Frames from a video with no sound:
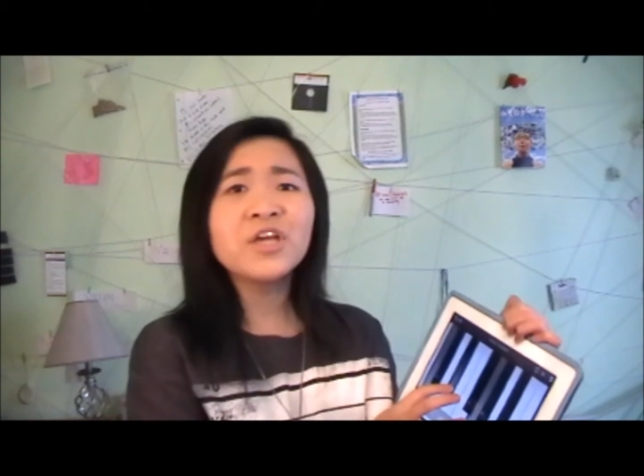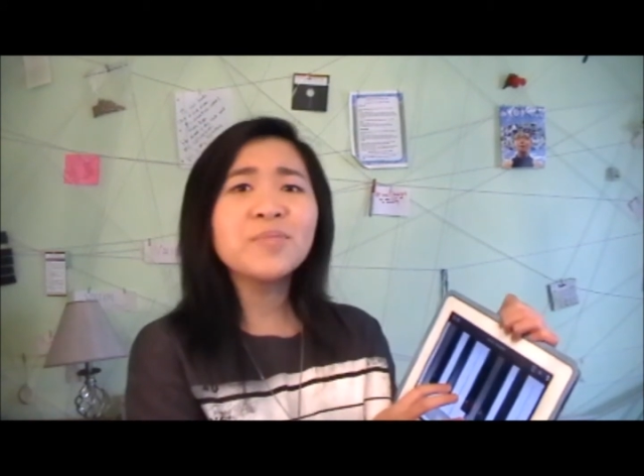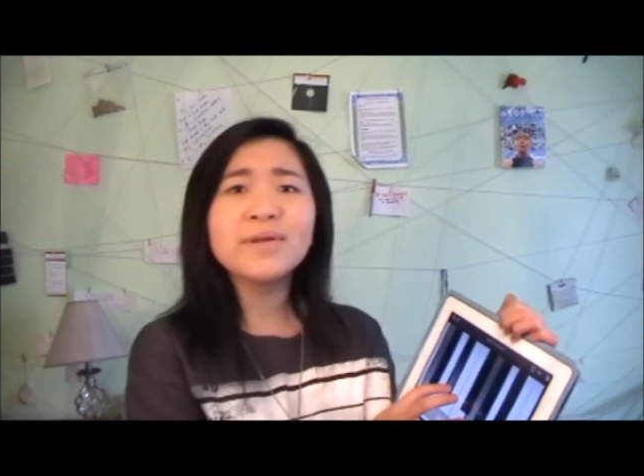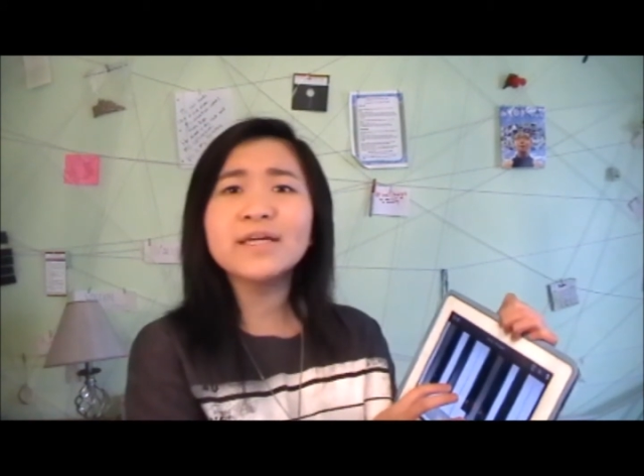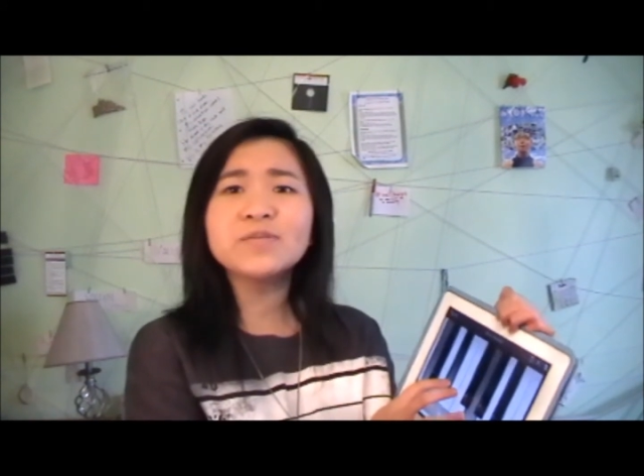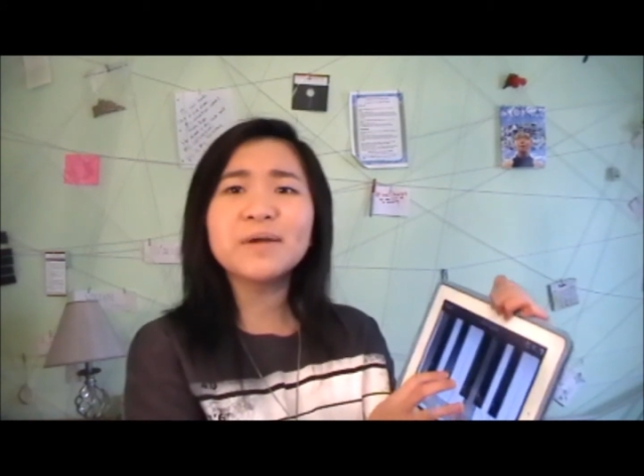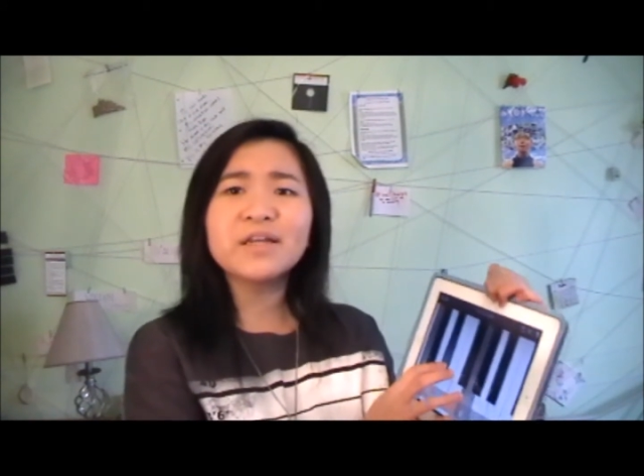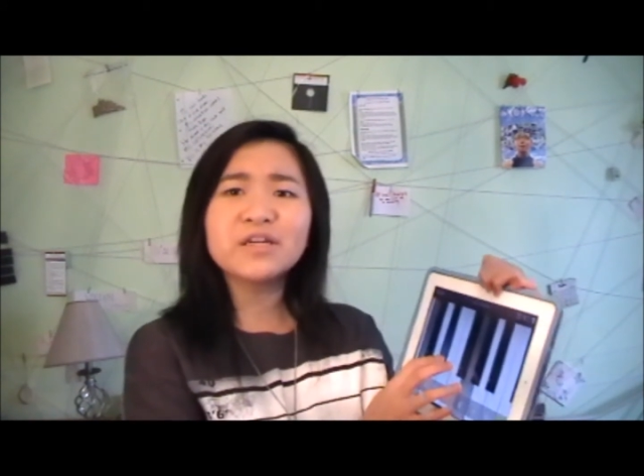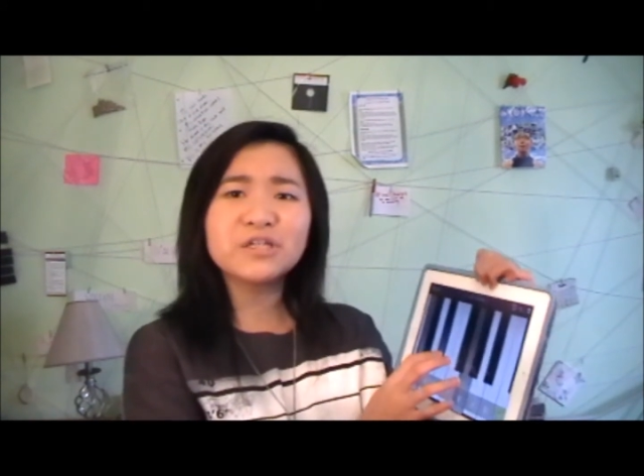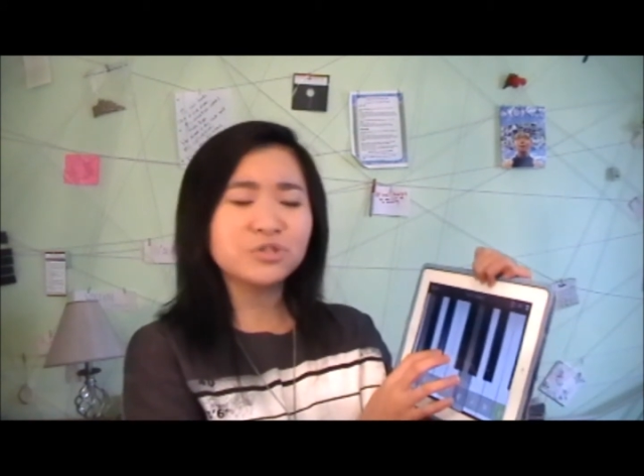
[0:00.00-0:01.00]
keep on
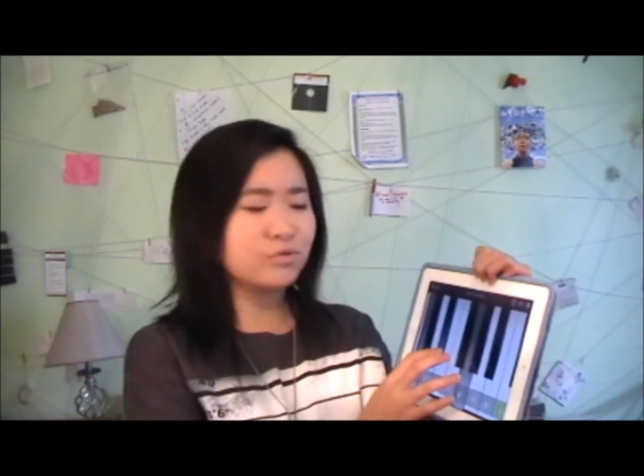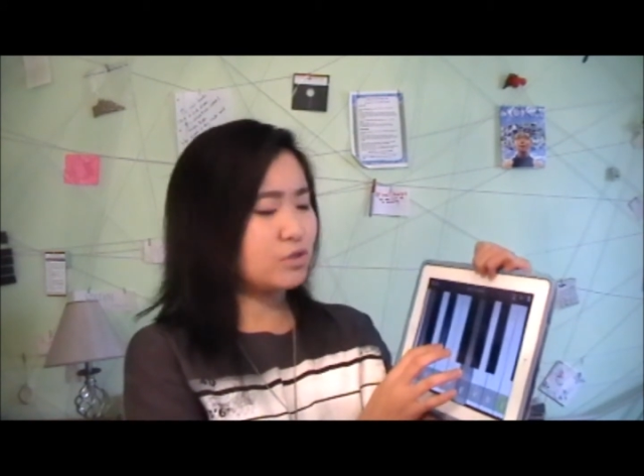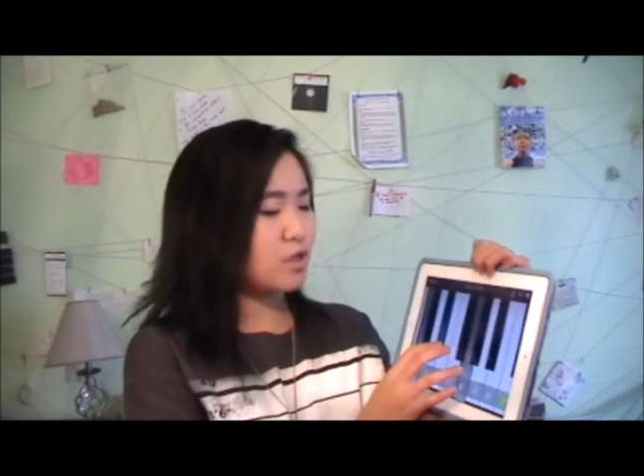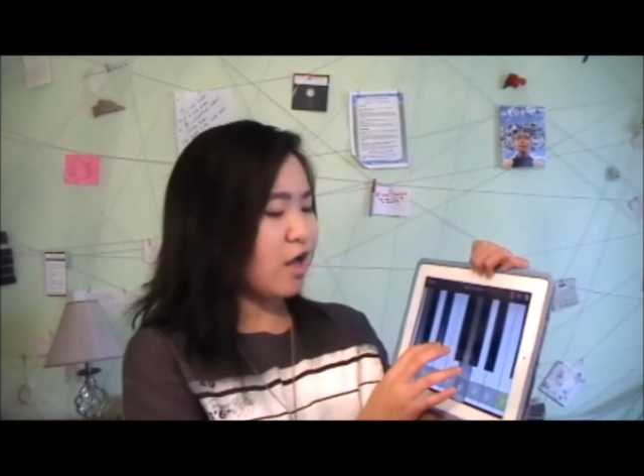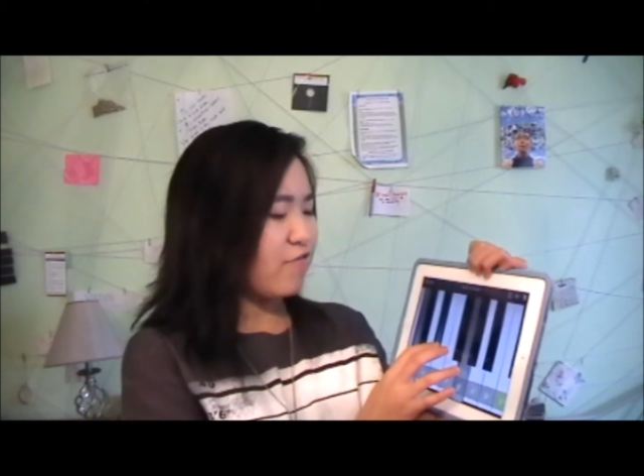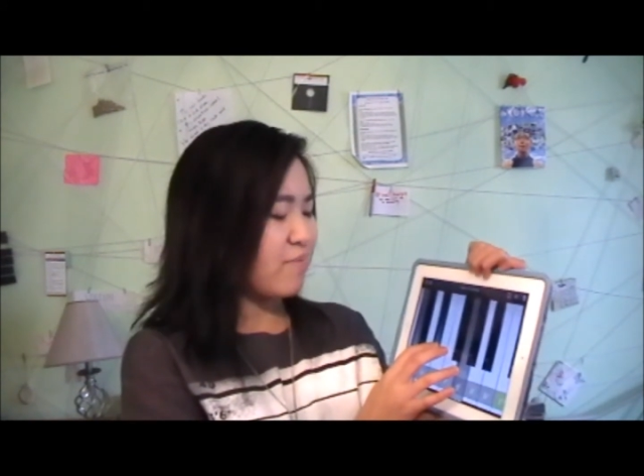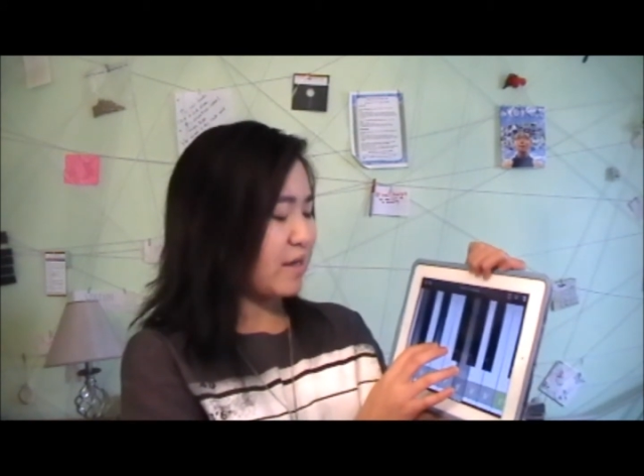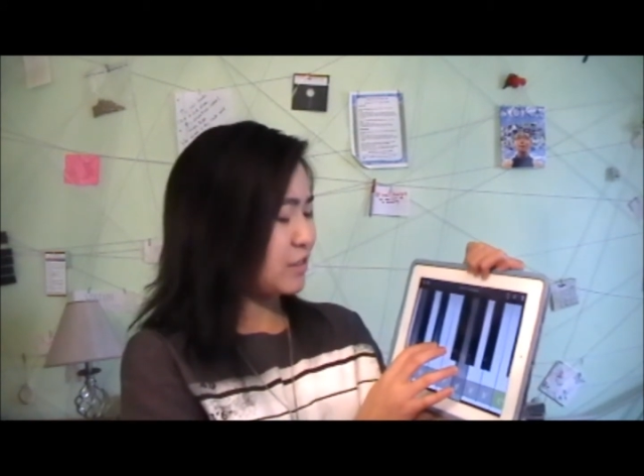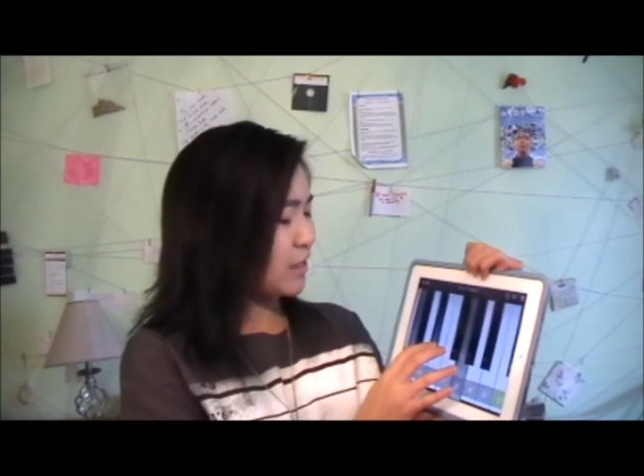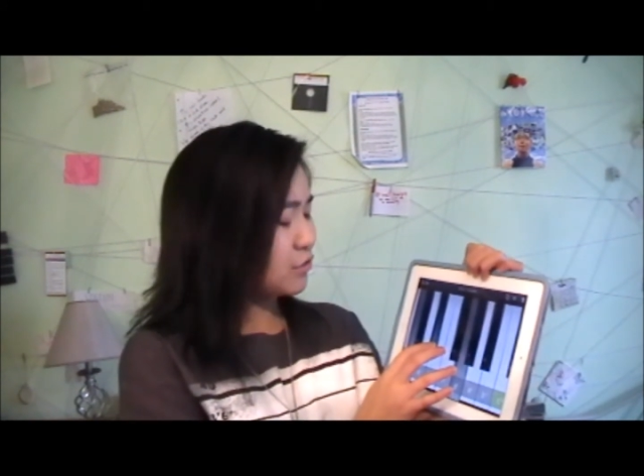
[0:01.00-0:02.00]
expecting it to resolve
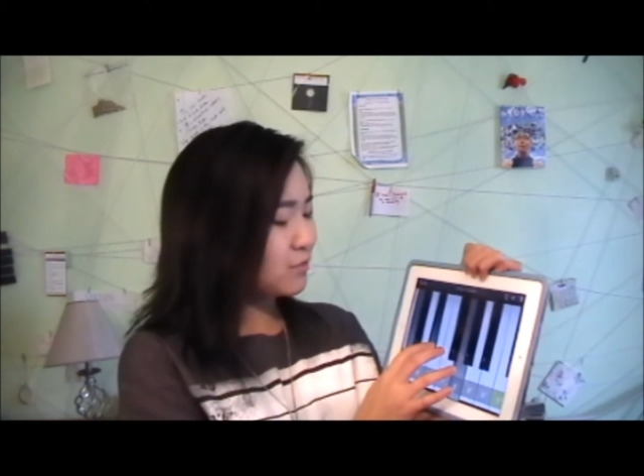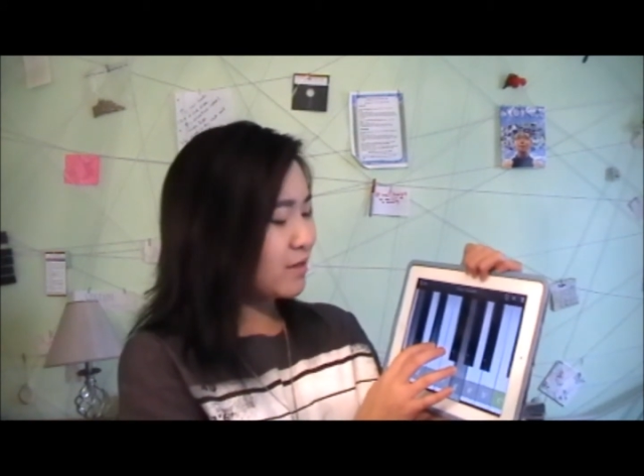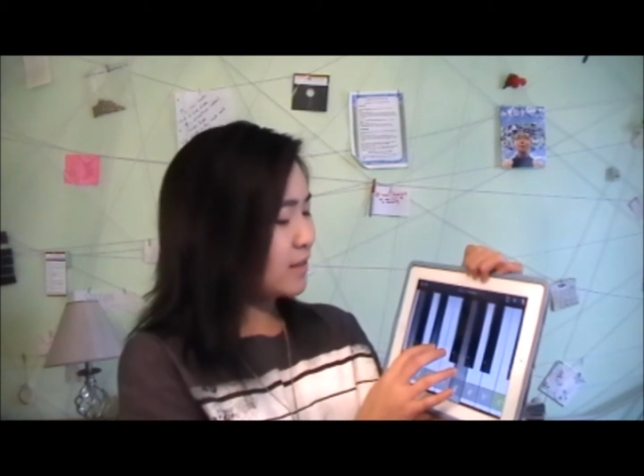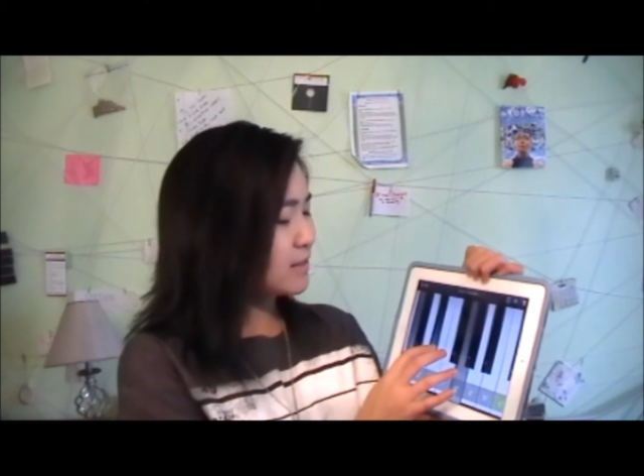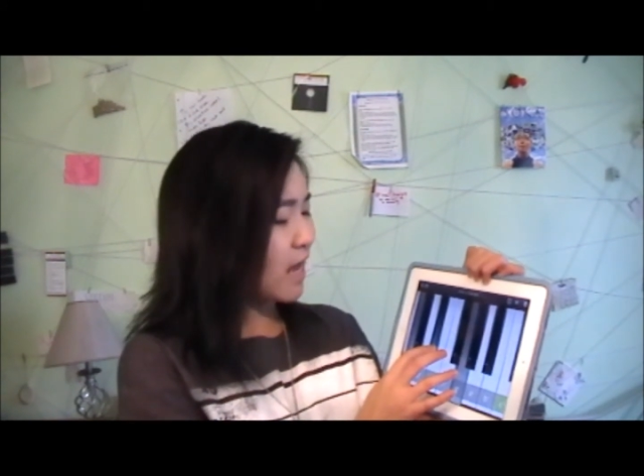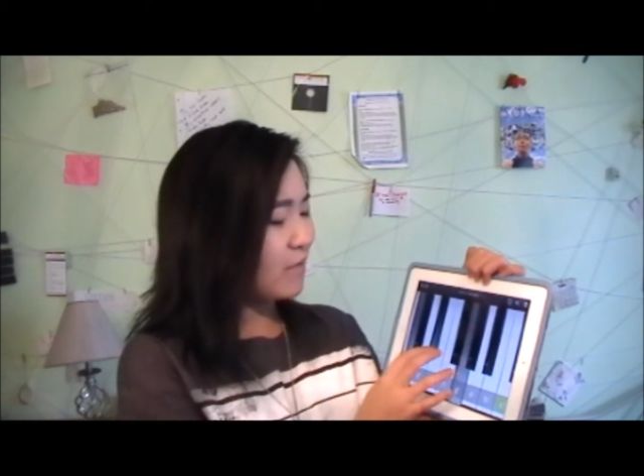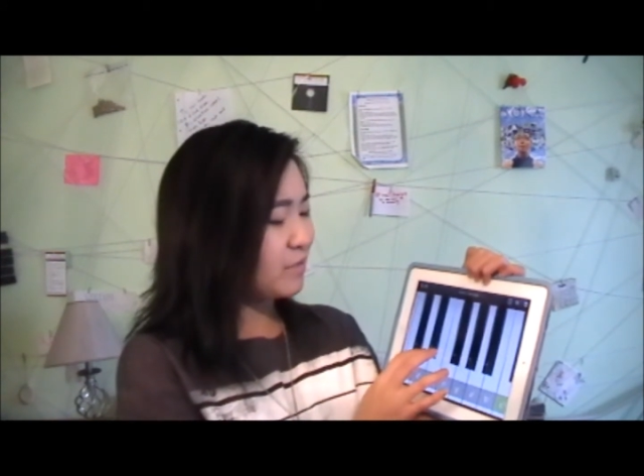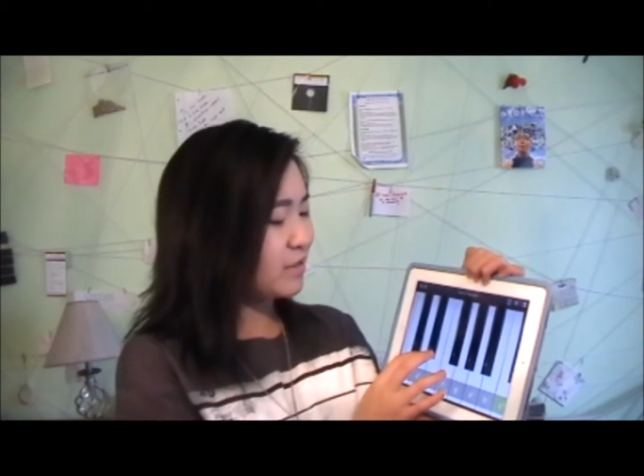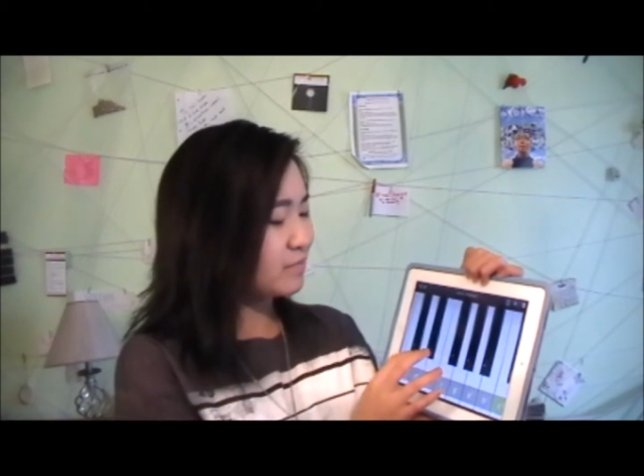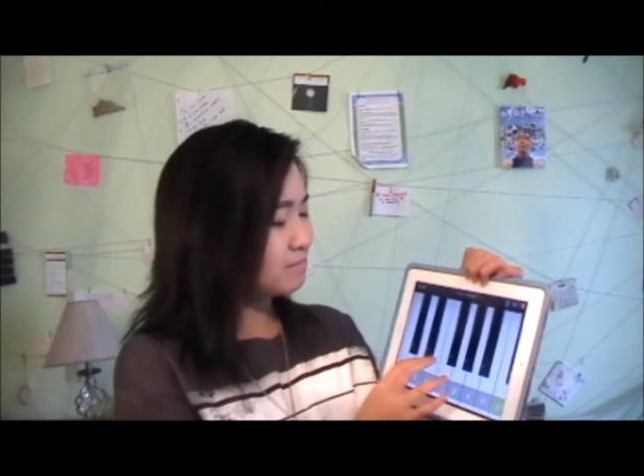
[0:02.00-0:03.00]
back down to a nice
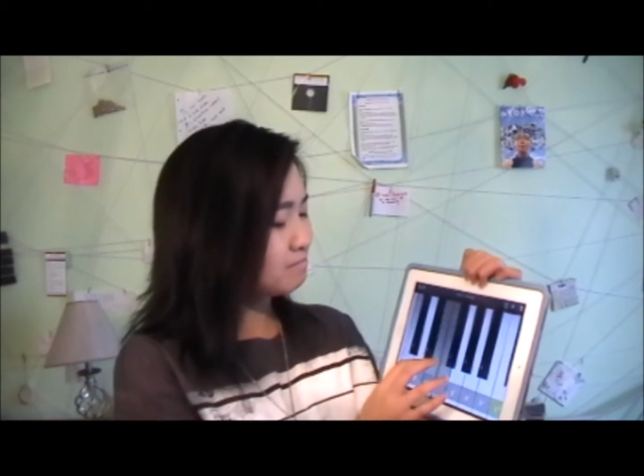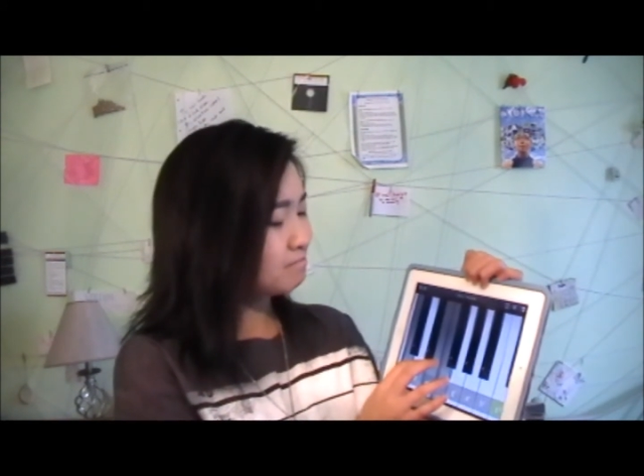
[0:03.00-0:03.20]
happy.